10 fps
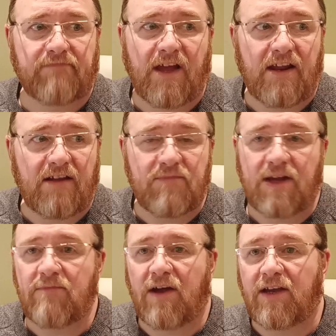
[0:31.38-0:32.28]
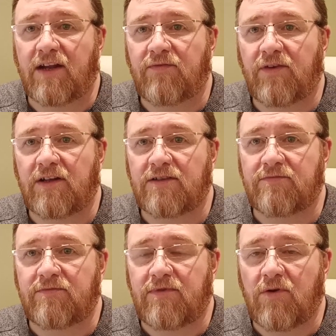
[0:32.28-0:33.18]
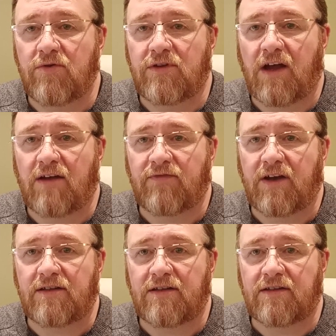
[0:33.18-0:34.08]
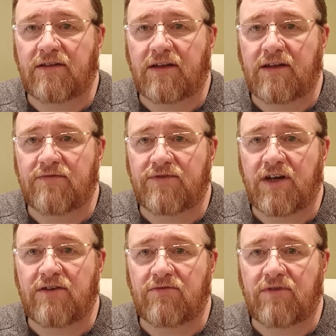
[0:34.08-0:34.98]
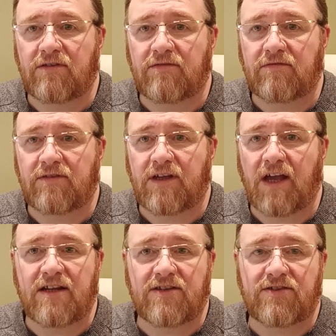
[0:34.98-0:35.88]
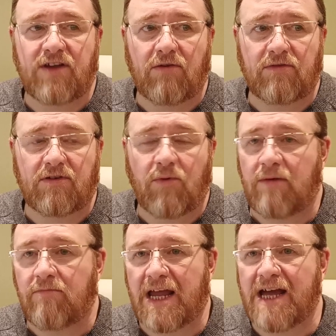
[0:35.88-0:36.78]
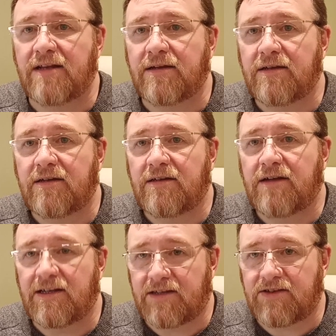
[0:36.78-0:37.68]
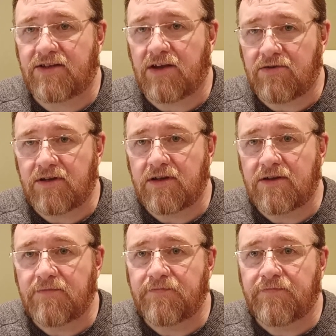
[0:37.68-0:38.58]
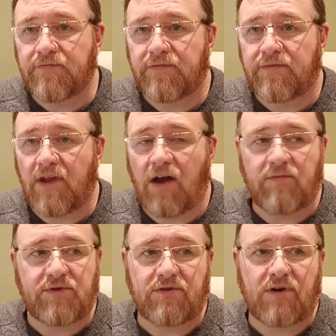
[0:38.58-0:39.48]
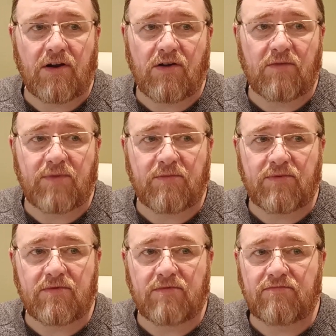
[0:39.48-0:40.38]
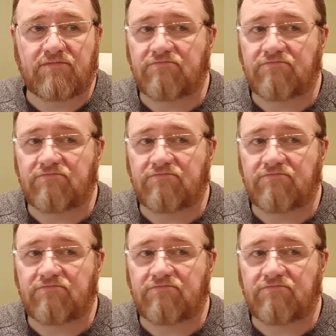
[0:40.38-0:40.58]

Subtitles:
I've made my kind of feelings known that I find that the kind of general Guinness Stout quite bland as a stout. Now I'm sure a lot of people